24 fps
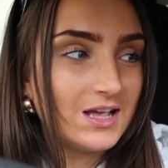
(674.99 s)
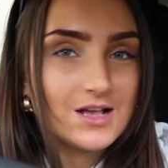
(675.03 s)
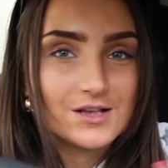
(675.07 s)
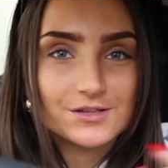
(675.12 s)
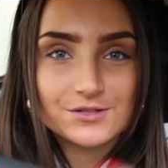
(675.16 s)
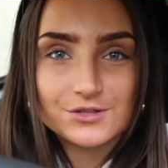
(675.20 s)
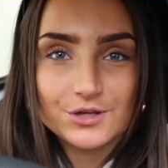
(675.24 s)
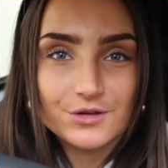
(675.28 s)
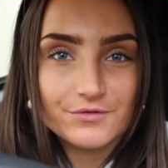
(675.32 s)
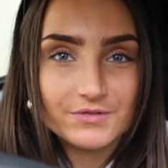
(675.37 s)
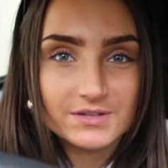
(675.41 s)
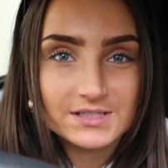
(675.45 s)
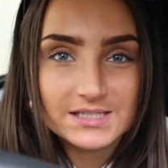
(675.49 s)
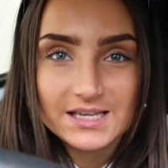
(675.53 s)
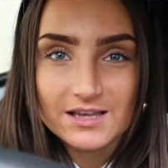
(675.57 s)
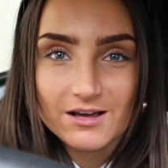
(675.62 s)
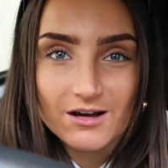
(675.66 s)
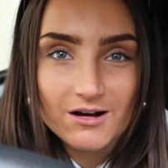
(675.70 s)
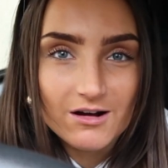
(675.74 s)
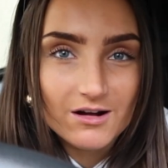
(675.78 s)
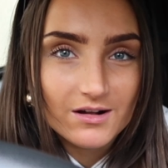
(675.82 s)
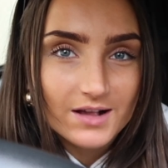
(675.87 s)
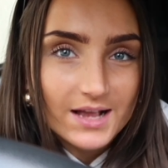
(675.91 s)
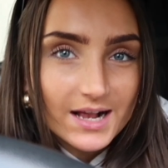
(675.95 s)
Sophie T
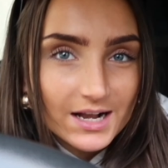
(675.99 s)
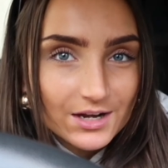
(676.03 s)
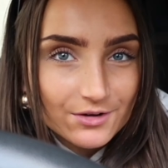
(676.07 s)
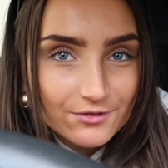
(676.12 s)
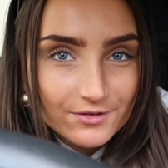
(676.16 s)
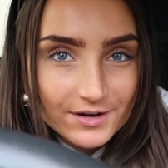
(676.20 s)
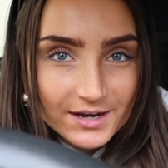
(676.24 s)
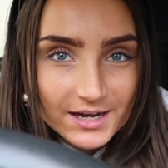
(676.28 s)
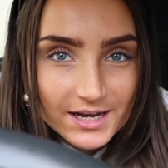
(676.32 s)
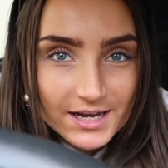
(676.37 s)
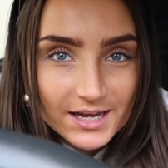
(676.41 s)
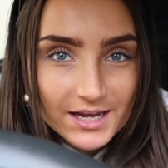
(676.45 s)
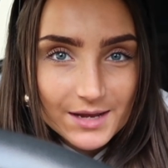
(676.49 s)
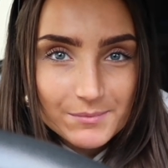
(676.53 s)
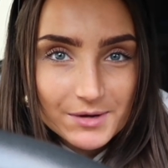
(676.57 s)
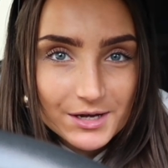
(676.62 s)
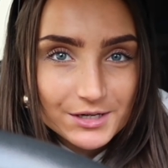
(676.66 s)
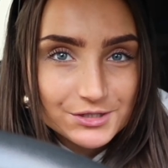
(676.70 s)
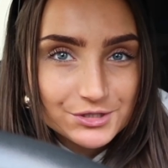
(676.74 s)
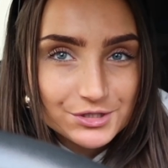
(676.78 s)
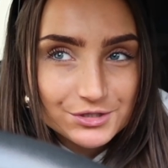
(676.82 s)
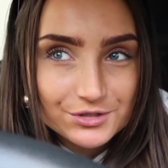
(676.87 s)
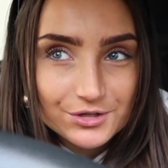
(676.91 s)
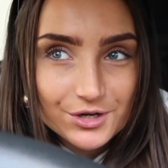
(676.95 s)
Art Gallery, I
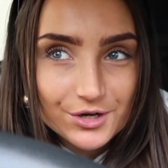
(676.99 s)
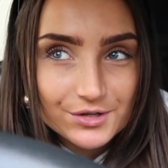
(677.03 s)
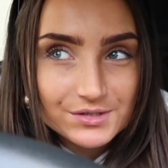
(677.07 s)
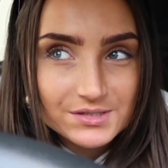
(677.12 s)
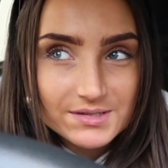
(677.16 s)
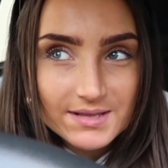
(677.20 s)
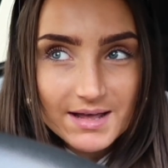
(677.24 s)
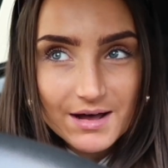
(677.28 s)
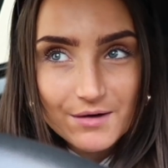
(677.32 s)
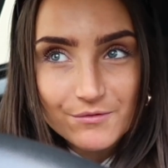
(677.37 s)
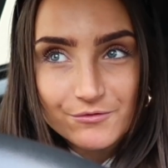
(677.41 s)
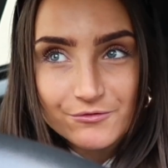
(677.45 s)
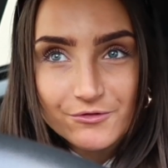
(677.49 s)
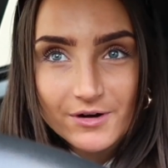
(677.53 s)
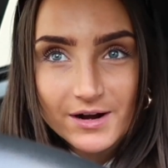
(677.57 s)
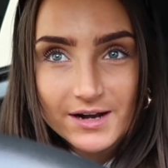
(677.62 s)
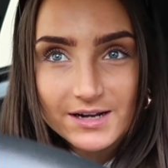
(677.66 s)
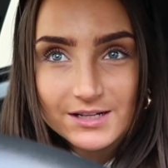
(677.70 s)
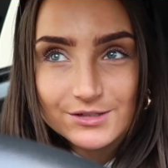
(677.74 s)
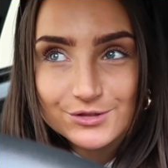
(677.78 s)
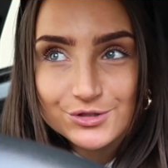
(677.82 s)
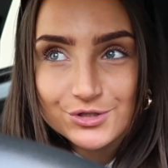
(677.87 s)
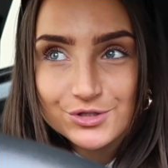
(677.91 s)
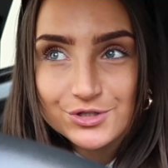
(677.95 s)
might go to that on
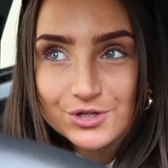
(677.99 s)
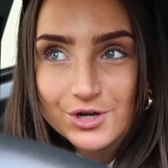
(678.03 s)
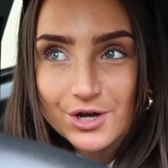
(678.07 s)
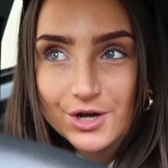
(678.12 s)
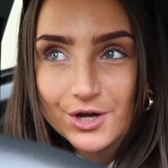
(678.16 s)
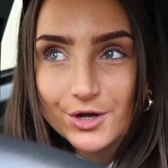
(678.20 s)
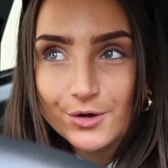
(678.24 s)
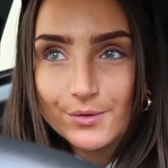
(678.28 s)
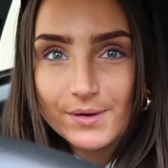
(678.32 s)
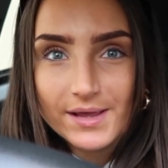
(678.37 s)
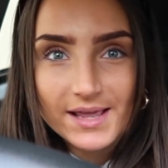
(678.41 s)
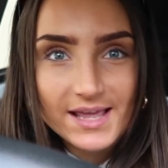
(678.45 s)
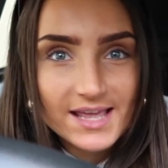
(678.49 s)
Friday to show.